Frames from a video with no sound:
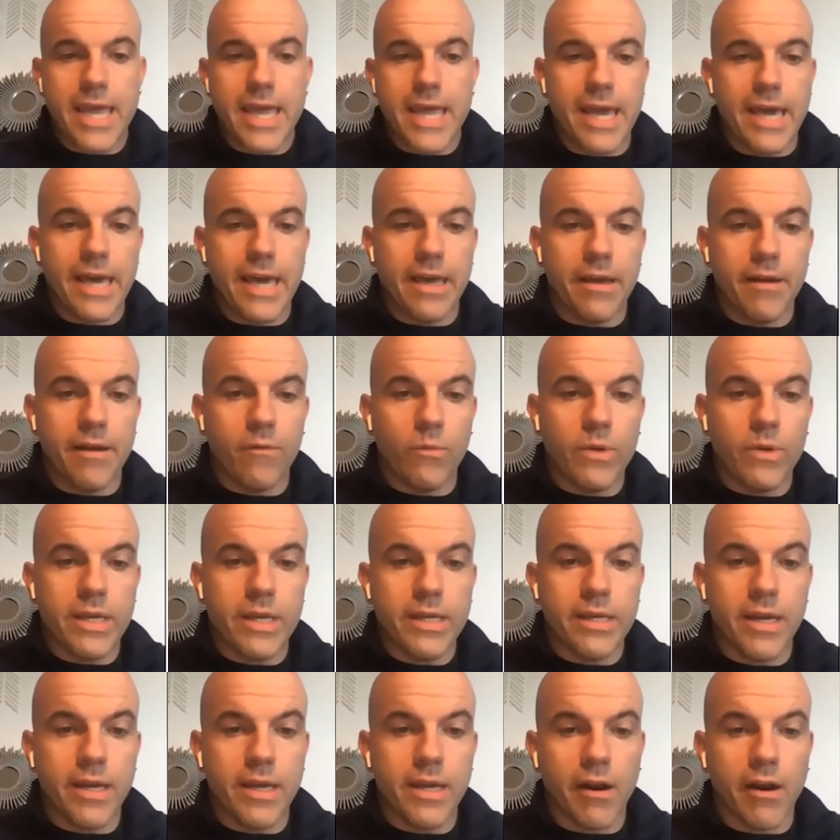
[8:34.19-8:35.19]
and
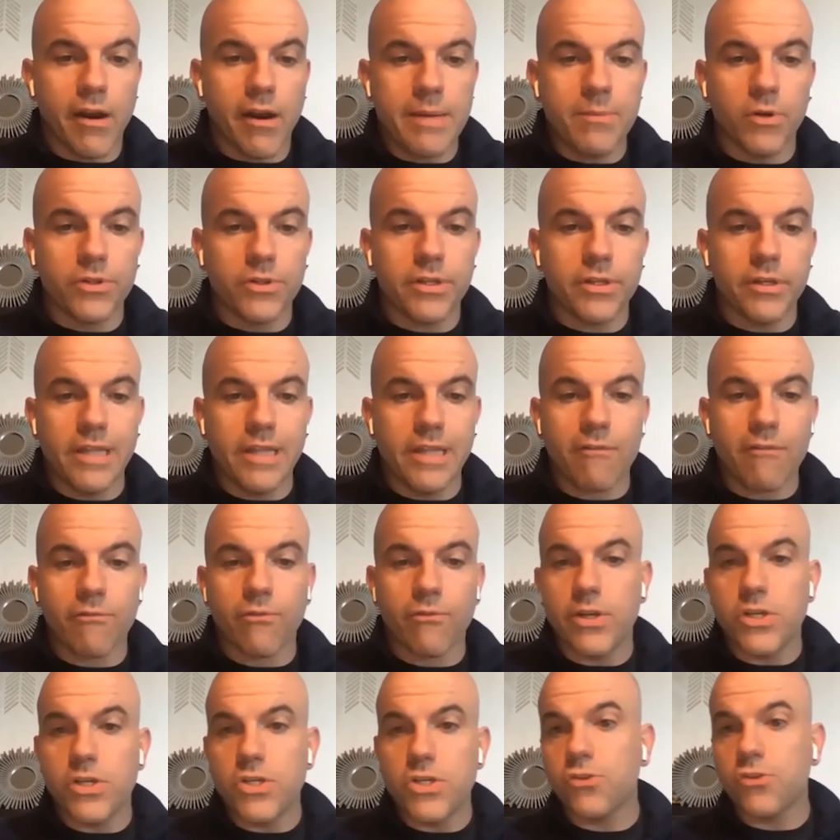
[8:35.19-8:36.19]
we are able to
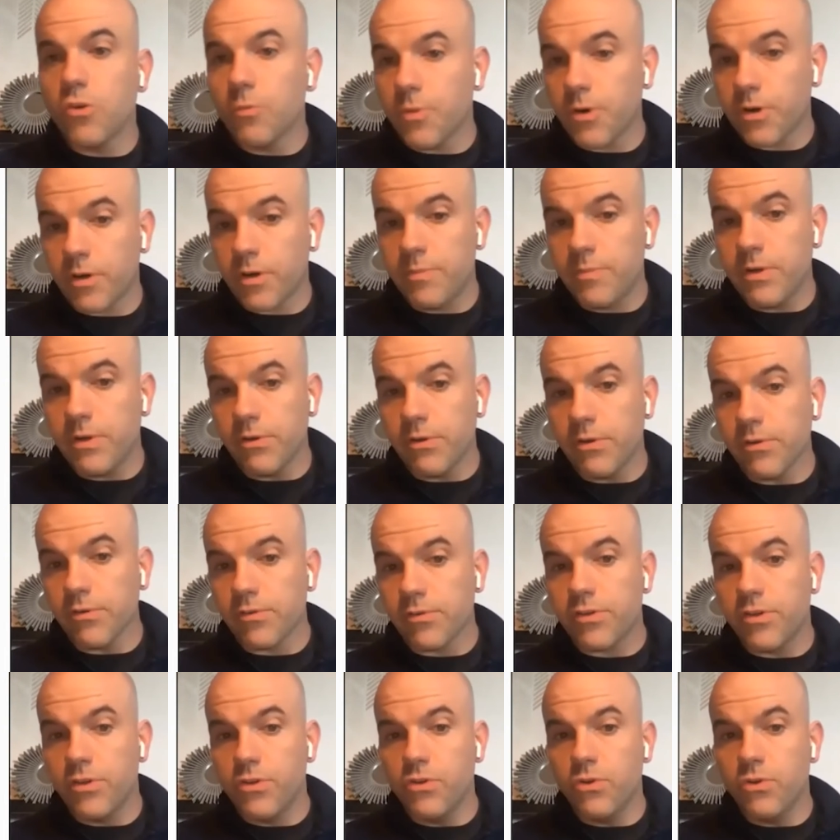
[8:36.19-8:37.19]
leverage
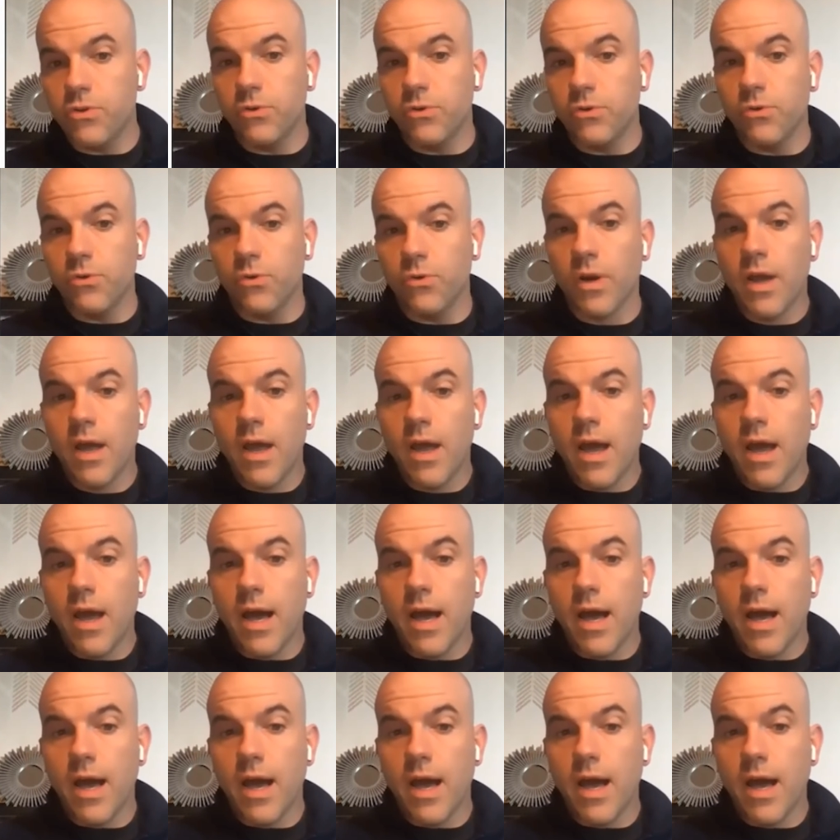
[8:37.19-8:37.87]
supercomputers to do